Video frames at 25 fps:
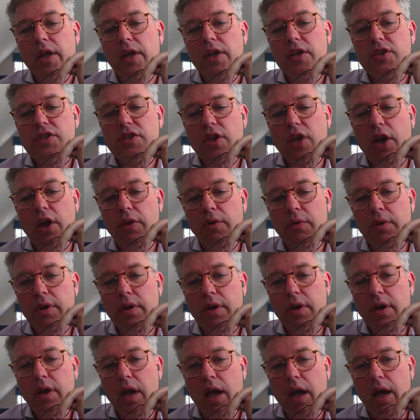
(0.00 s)
So
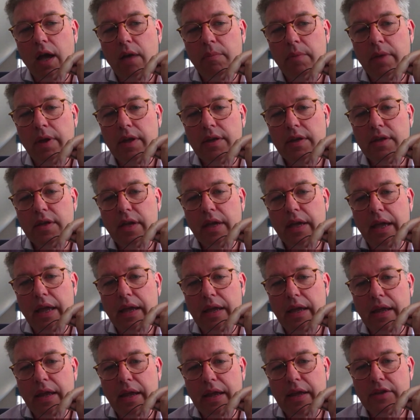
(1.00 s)

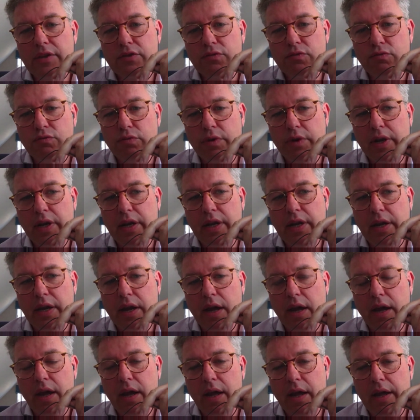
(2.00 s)
it's really
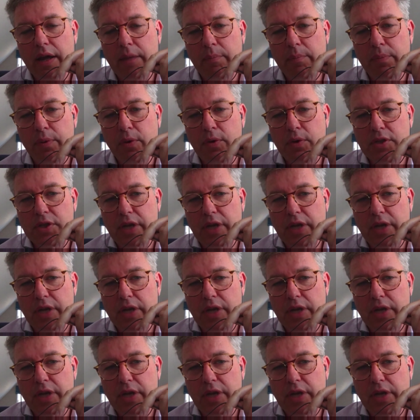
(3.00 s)
important